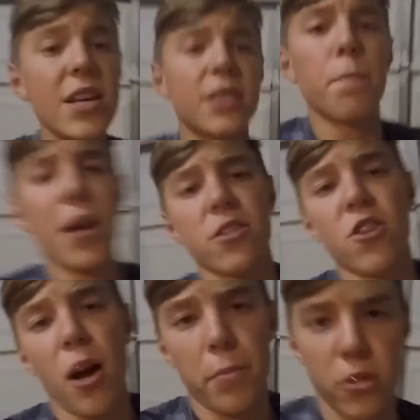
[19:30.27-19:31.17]
he has the
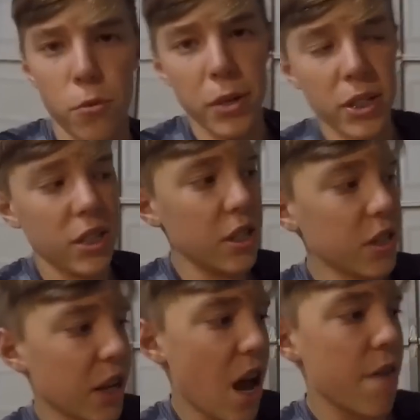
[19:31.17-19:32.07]
best job too because
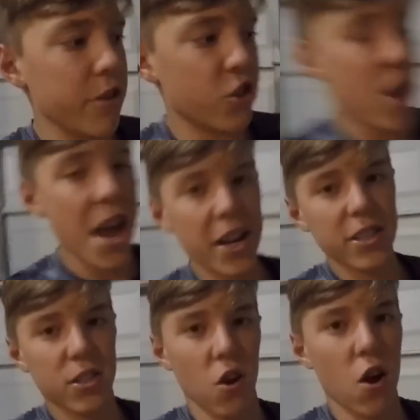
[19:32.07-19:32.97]
he's going to have a
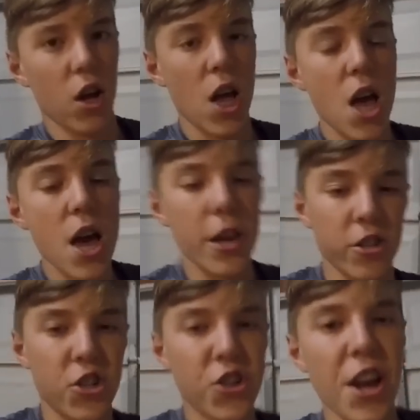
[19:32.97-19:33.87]
chainsaw
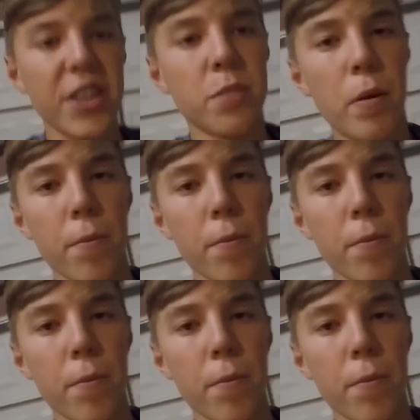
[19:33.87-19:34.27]
and chase